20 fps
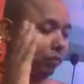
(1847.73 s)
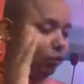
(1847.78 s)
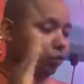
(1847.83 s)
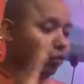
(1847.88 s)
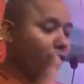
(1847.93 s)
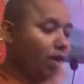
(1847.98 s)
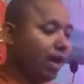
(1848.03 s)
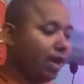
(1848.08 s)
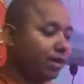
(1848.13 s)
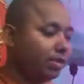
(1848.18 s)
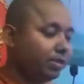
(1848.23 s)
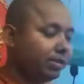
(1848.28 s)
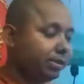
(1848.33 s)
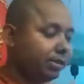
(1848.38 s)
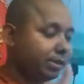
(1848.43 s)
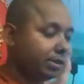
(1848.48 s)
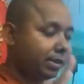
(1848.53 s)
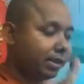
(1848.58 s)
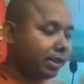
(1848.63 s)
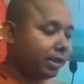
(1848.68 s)
one
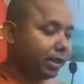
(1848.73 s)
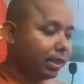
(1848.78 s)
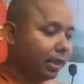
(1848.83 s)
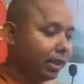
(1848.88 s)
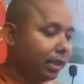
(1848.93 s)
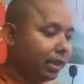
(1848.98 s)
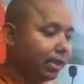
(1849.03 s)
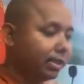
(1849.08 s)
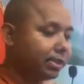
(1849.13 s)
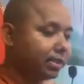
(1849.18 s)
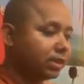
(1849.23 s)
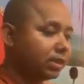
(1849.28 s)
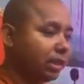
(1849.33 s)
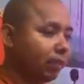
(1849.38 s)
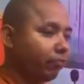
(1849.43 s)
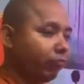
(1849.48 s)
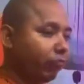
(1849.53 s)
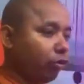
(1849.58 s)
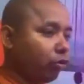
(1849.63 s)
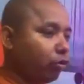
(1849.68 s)
single
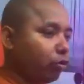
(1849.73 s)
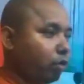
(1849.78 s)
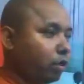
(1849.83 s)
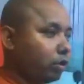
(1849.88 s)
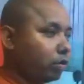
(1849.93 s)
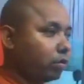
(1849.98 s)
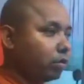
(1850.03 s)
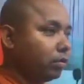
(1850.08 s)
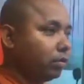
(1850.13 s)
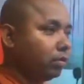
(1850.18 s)
step forward,